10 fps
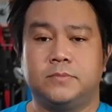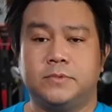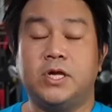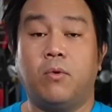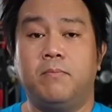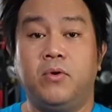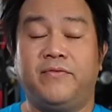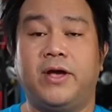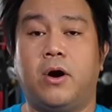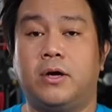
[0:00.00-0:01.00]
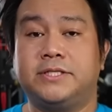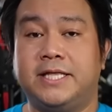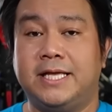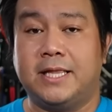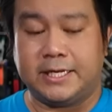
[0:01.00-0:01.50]
So moving moving on to
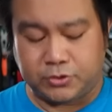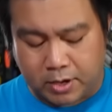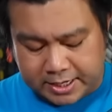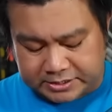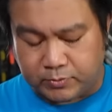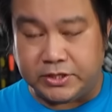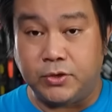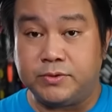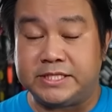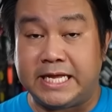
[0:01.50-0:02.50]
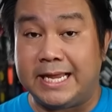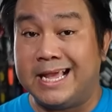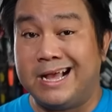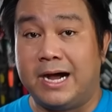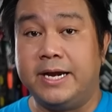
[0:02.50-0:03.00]
the electronics, we do see
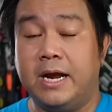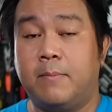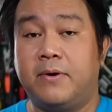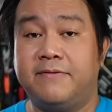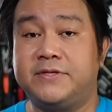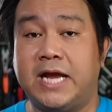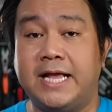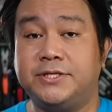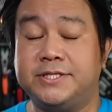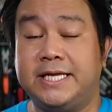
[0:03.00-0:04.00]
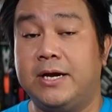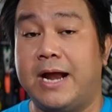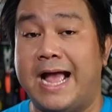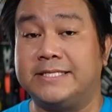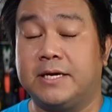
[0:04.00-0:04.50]
a number of changes
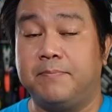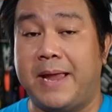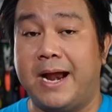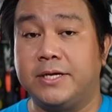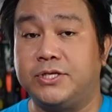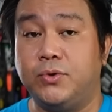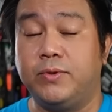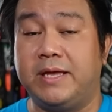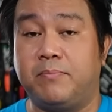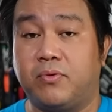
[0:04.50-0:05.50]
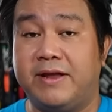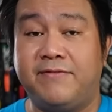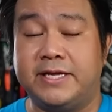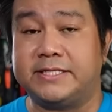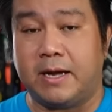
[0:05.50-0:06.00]
here as compared to the
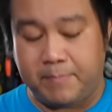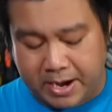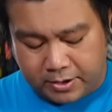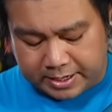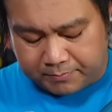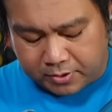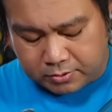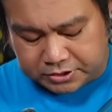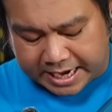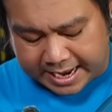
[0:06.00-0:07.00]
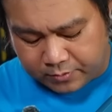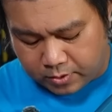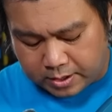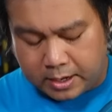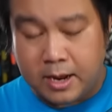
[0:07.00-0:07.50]
previous American Pro
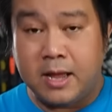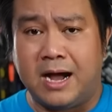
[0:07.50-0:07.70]
Jaguar.